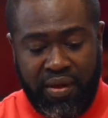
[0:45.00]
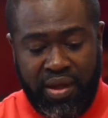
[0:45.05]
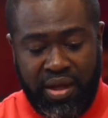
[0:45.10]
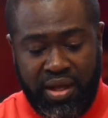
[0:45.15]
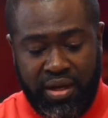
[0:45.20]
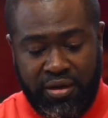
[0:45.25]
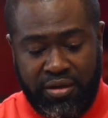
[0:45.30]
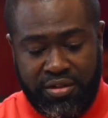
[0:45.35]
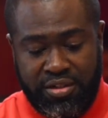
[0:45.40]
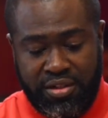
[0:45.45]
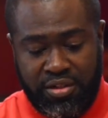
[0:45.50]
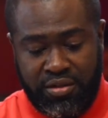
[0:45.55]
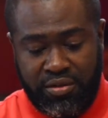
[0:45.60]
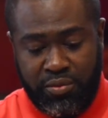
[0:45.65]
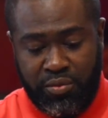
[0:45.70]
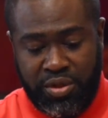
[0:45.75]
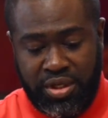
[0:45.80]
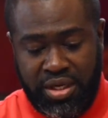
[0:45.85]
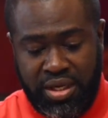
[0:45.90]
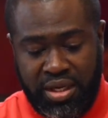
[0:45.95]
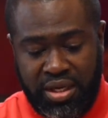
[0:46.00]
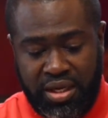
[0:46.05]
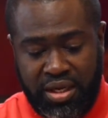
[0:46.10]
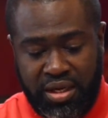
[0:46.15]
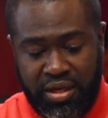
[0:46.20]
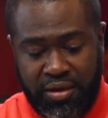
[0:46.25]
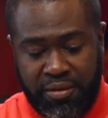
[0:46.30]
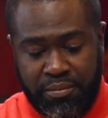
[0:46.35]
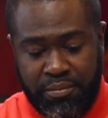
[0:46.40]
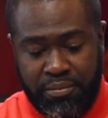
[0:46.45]
And also with
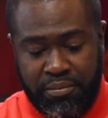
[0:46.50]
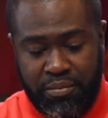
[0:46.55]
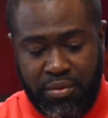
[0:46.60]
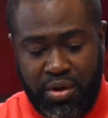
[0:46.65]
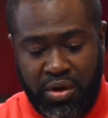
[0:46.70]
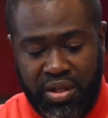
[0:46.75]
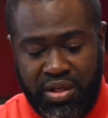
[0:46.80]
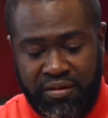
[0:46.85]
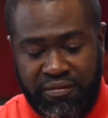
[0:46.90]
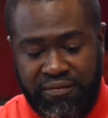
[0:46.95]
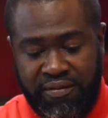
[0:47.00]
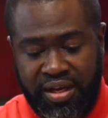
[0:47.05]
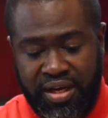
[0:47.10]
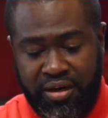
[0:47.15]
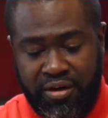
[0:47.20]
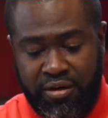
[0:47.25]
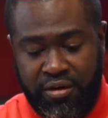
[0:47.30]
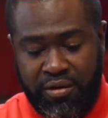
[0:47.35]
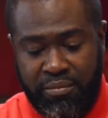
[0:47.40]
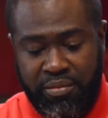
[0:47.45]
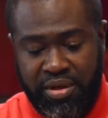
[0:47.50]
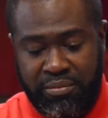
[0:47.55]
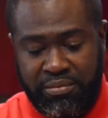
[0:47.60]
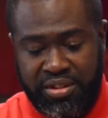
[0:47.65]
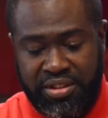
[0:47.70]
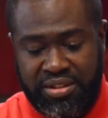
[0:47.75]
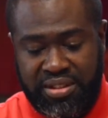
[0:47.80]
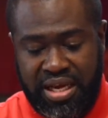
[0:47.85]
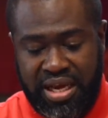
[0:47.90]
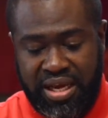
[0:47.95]
other fire corps
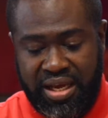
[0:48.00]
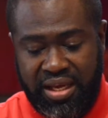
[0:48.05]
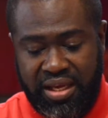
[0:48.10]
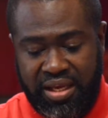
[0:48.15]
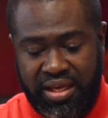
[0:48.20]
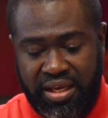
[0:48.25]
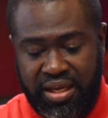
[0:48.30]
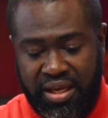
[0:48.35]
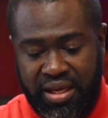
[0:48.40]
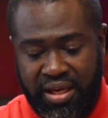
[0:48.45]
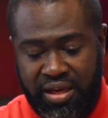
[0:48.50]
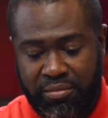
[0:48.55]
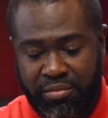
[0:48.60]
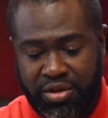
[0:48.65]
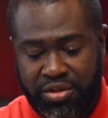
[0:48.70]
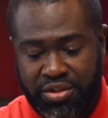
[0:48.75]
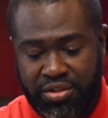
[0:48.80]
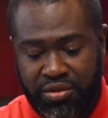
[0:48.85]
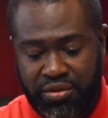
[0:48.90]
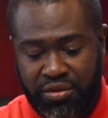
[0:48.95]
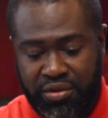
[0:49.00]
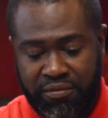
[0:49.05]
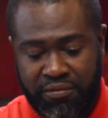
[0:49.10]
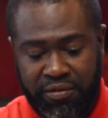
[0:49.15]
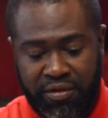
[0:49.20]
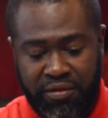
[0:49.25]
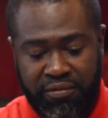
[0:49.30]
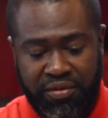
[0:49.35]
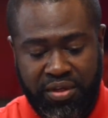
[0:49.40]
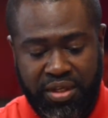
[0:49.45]
members, I am also
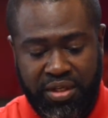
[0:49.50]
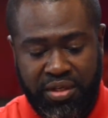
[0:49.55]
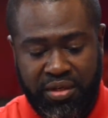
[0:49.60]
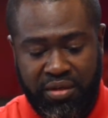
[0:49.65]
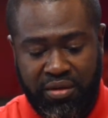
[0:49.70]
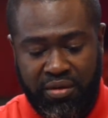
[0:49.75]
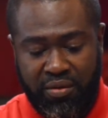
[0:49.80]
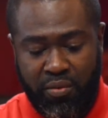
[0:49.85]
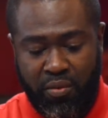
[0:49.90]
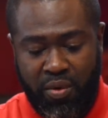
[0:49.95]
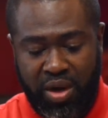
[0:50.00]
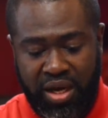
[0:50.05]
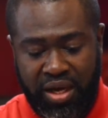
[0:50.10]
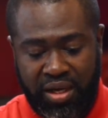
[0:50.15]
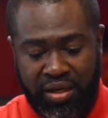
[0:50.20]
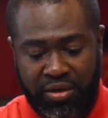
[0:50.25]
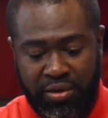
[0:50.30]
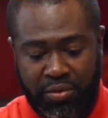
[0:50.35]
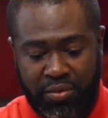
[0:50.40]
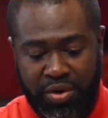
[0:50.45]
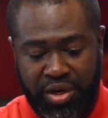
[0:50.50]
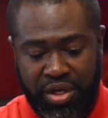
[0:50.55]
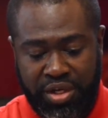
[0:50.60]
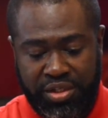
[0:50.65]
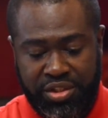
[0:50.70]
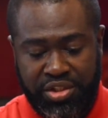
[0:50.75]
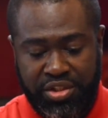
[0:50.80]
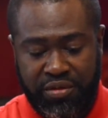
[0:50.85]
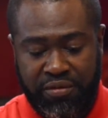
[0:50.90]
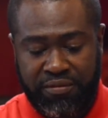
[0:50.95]
involved in wide
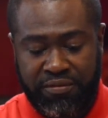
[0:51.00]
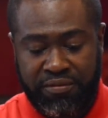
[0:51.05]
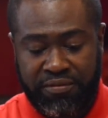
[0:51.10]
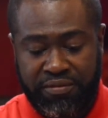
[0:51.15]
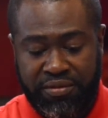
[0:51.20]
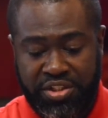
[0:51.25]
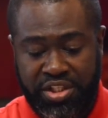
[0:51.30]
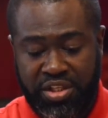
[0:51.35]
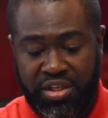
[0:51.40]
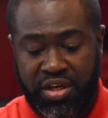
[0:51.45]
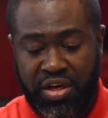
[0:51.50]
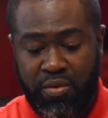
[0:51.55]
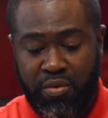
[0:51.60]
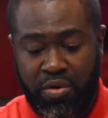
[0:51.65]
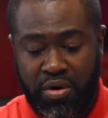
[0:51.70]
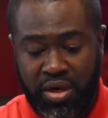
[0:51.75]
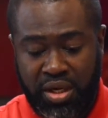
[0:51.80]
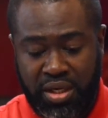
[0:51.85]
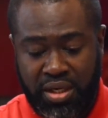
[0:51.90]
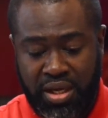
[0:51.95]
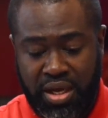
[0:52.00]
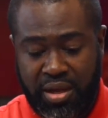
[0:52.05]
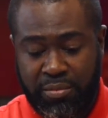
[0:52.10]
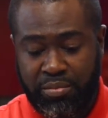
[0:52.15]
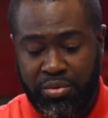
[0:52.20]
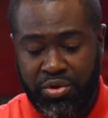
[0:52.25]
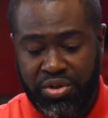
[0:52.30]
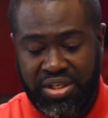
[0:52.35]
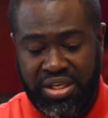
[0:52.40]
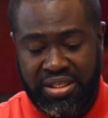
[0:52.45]
range of general work
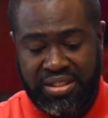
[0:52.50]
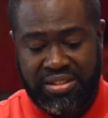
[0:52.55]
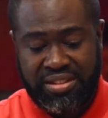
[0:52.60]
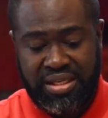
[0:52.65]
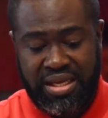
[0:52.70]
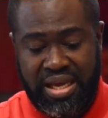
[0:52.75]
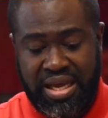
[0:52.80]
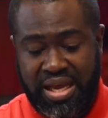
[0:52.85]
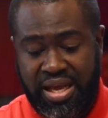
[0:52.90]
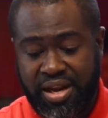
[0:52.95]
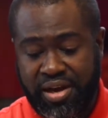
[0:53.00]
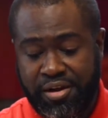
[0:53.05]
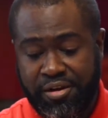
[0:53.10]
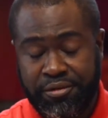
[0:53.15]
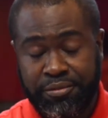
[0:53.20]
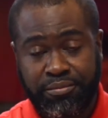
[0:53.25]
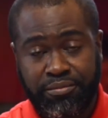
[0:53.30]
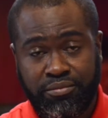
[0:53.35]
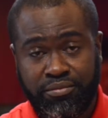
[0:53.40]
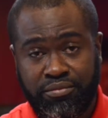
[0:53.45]
and projects, and